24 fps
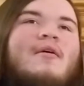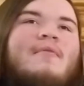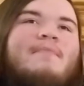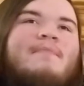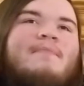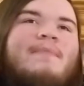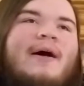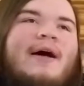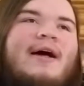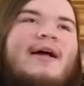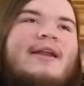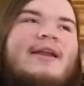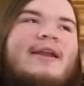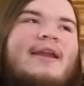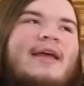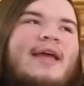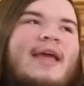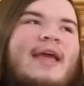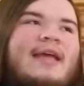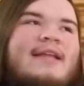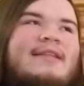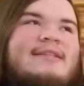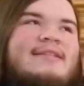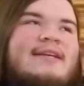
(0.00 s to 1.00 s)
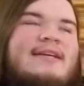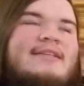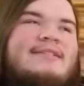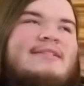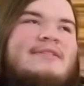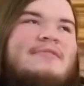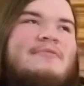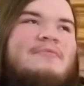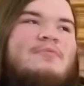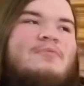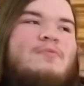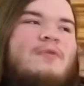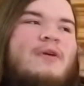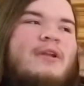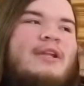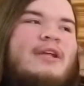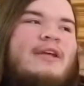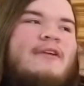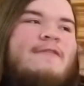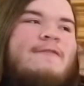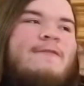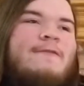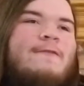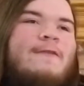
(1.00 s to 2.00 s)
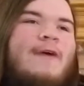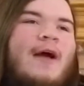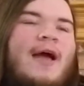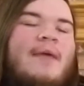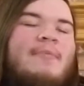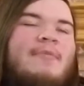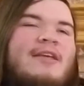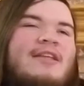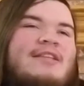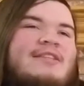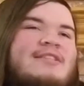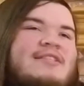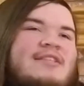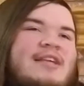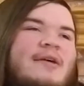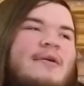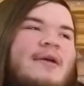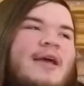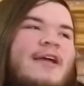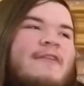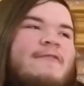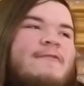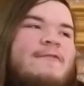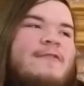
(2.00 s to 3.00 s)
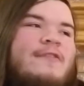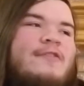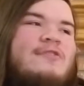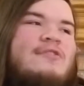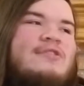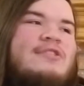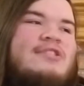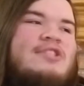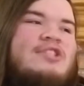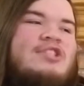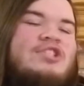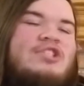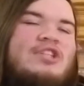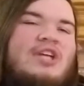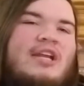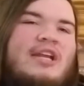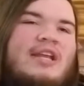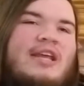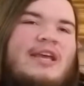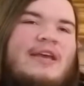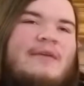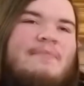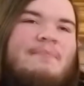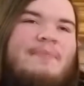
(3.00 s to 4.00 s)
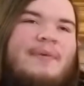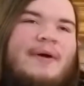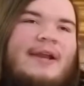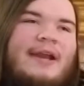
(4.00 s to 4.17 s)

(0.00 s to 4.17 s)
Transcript: But it doesn't really, it feels shitty,